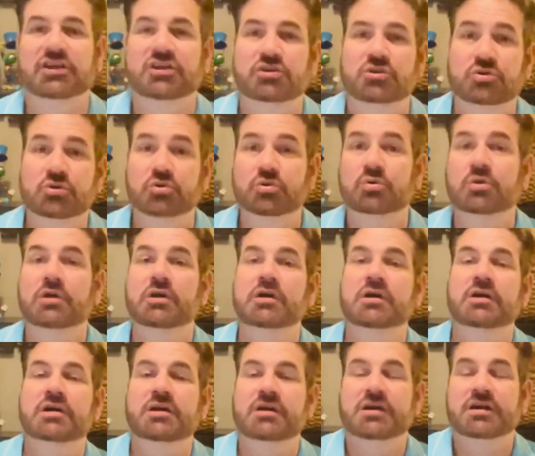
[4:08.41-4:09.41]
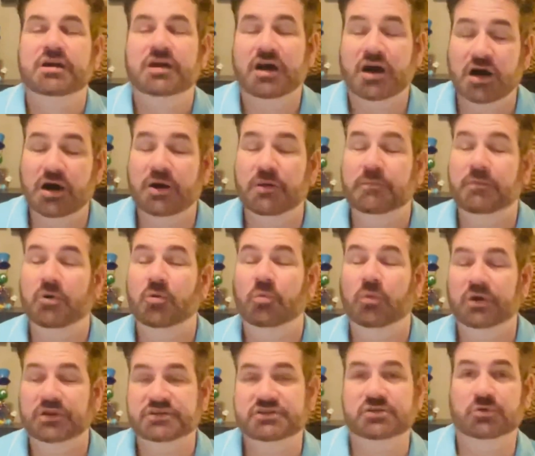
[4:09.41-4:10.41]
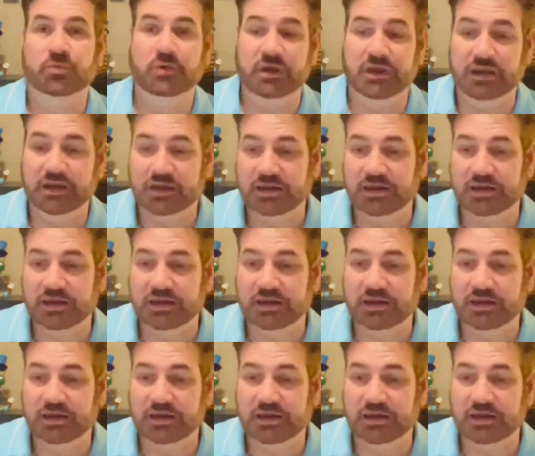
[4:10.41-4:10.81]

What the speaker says: you come once a week.